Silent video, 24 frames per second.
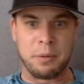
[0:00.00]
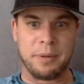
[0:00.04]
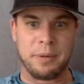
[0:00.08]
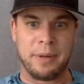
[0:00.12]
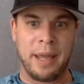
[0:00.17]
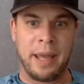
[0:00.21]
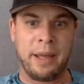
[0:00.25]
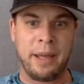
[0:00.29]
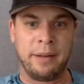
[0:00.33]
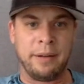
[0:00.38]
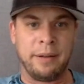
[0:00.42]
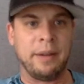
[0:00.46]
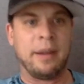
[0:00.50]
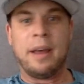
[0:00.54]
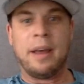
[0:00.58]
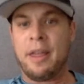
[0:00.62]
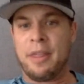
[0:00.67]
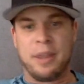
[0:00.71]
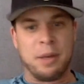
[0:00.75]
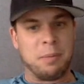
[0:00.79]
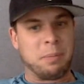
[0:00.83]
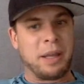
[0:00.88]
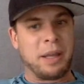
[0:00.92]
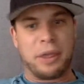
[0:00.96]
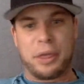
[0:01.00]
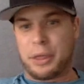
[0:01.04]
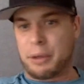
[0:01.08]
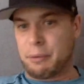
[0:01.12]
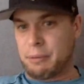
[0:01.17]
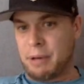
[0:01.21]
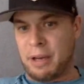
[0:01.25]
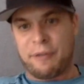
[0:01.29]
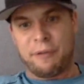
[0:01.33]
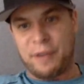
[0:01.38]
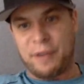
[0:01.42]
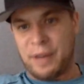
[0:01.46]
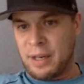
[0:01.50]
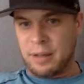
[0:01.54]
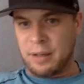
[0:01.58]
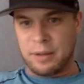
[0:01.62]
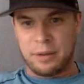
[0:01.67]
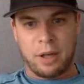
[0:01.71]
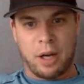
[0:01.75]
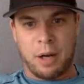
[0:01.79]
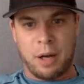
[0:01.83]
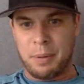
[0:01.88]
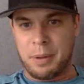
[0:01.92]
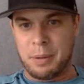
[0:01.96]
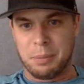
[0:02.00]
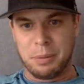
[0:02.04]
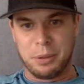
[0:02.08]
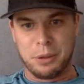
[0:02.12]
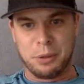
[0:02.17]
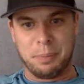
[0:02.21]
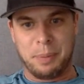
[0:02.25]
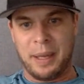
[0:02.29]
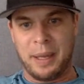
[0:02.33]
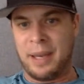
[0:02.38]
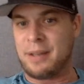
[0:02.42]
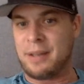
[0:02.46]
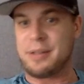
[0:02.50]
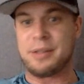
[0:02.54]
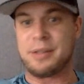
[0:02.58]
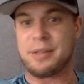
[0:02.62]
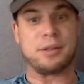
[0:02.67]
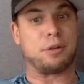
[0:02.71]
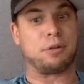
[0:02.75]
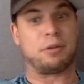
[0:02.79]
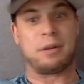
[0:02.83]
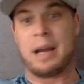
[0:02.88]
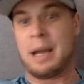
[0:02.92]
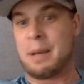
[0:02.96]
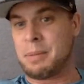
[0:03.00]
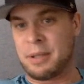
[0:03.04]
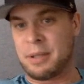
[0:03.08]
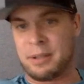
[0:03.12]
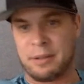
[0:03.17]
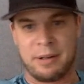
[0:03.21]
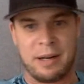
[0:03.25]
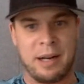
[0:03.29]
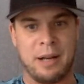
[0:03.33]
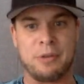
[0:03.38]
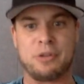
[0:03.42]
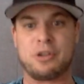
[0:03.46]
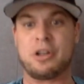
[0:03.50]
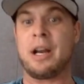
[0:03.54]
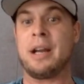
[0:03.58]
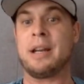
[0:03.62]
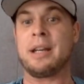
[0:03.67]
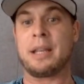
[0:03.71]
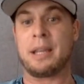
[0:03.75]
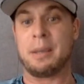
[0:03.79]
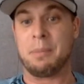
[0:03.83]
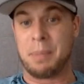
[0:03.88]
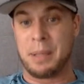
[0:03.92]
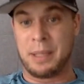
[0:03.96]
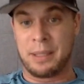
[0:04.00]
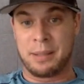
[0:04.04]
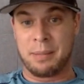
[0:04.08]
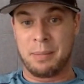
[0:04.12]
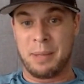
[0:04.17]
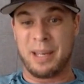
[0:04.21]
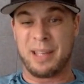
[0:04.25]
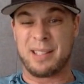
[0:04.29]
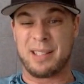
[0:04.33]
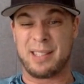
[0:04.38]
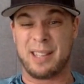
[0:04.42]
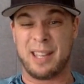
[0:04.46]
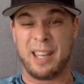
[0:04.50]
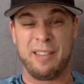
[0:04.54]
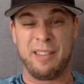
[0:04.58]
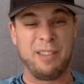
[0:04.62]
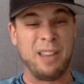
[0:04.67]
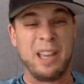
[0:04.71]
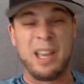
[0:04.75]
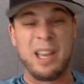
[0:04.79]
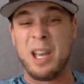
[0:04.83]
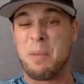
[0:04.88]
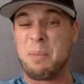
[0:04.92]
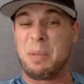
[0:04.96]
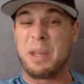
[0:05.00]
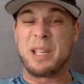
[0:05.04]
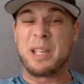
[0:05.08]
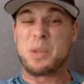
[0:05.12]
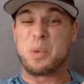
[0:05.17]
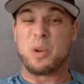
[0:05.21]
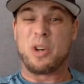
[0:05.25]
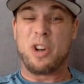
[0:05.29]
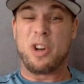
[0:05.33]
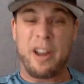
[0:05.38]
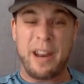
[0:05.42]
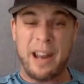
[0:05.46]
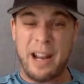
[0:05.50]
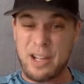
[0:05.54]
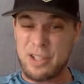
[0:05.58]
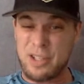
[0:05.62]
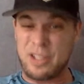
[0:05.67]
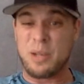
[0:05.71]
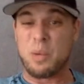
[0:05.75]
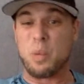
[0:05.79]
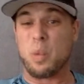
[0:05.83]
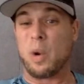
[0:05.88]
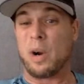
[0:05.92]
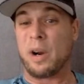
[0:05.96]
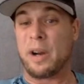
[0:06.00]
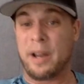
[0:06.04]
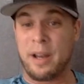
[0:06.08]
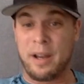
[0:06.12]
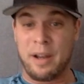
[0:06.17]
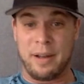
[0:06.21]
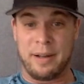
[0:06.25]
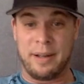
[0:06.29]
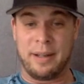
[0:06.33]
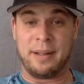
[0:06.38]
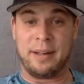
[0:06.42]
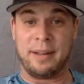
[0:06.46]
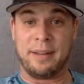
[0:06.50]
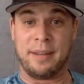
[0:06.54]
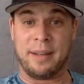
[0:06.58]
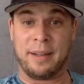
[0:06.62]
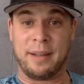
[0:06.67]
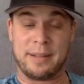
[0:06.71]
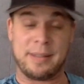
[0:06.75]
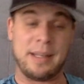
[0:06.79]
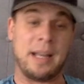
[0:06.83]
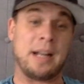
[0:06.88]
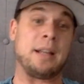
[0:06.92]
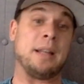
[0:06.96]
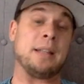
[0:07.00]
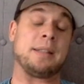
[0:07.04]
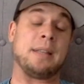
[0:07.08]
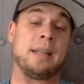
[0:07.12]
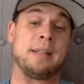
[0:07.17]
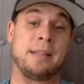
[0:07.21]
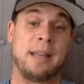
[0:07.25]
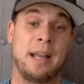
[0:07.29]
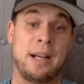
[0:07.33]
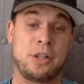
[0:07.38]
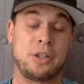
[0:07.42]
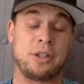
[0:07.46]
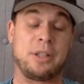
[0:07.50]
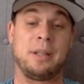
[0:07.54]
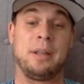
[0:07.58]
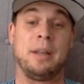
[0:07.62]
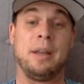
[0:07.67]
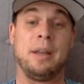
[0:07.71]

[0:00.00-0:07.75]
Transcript: net, then be 3 feet on top of the blue paint, scrambling around trying to compete to make a save, because we're not actually working on anything. It's actually